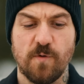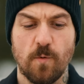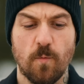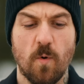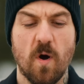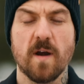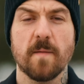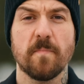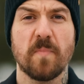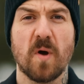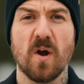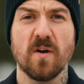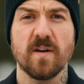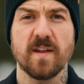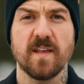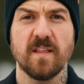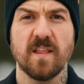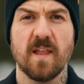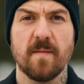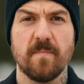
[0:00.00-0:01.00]
you want a
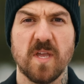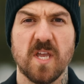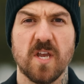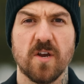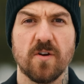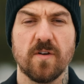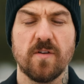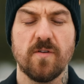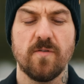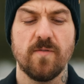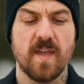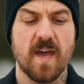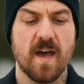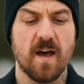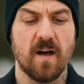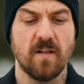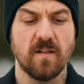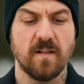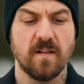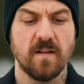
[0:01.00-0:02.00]
party, let me hear you
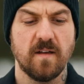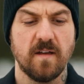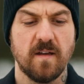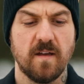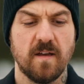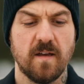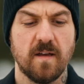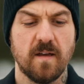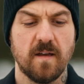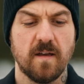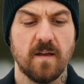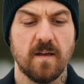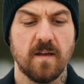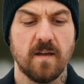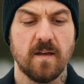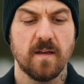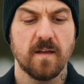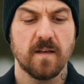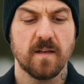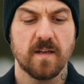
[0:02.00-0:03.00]
yell,
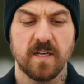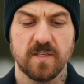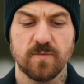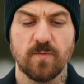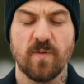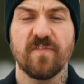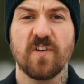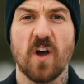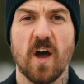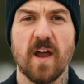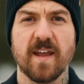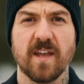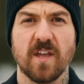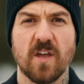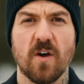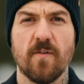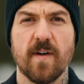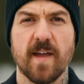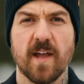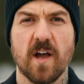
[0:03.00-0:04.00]
because we've got it
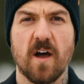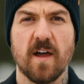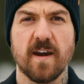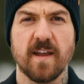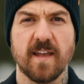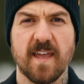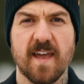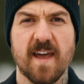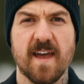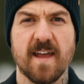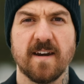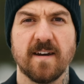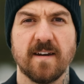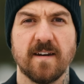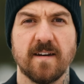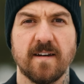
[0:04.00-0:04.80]
going on again.